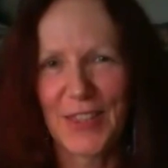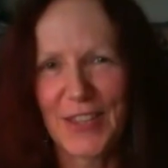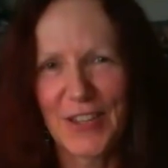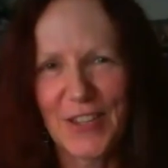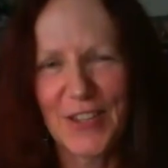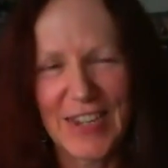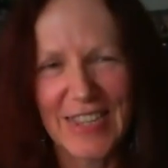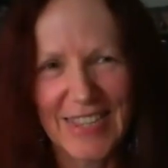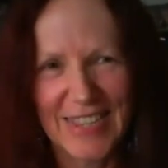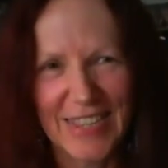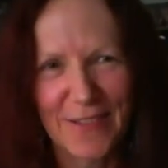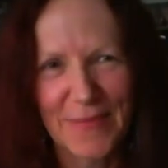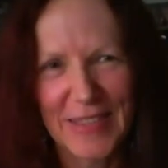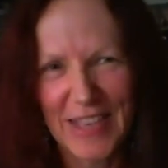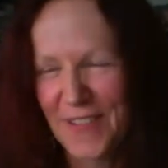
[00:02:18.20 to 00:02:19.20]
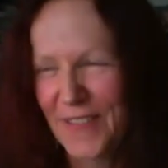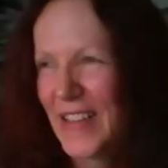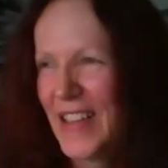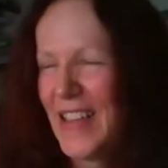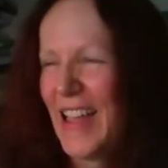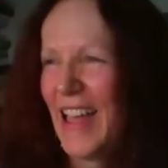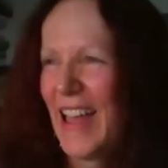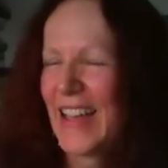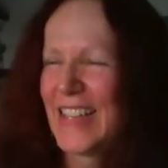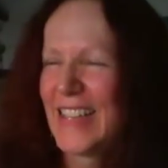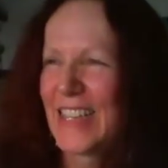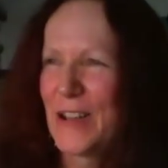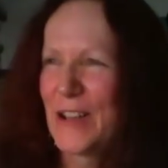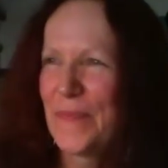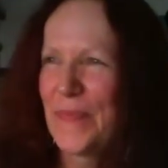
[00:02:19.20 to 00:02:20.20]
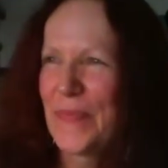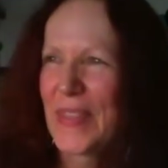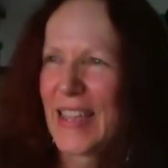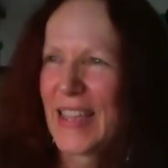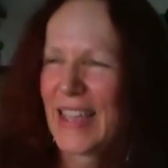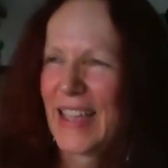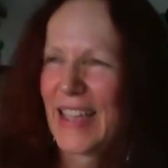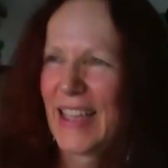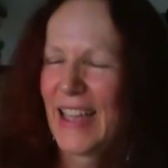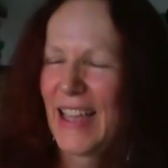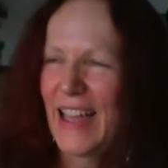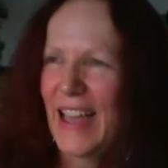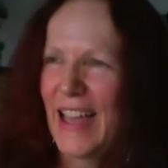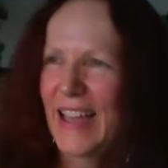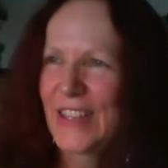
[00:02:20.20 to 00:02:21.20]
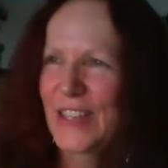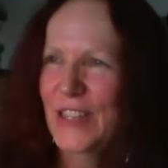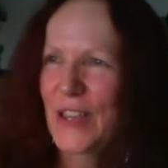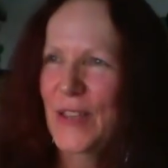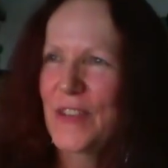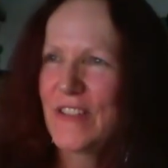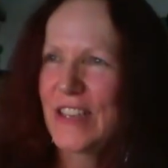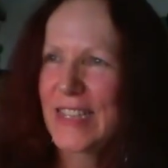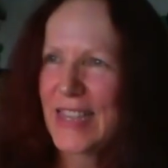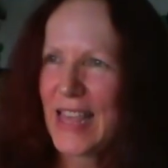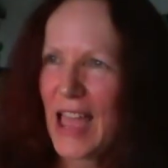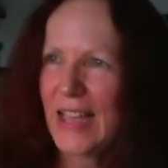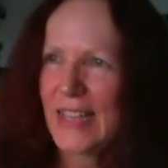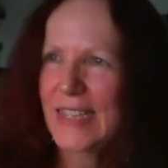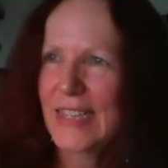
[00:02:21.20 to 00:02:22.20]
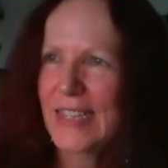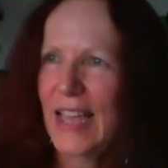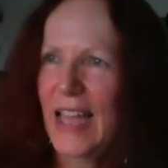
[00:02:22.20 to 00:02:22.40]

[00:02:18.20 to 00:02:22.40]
than Jesus himself. And so there is that.